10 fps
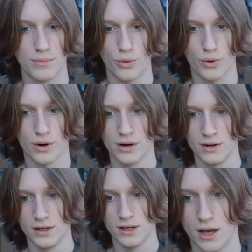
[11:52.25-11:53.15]
more,
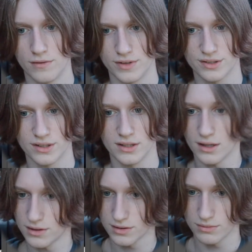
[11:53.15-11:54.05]
obviously
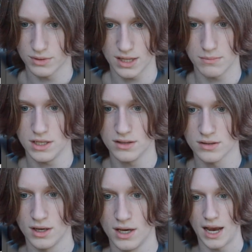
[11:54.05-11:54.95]
that's what that means.
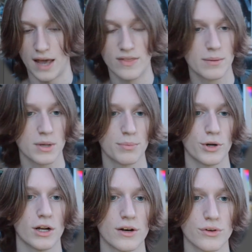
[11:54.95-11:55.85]
And then I'm going to
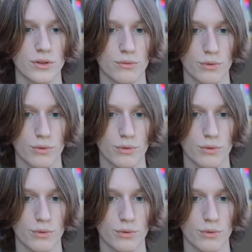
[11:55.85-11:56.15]
put it under the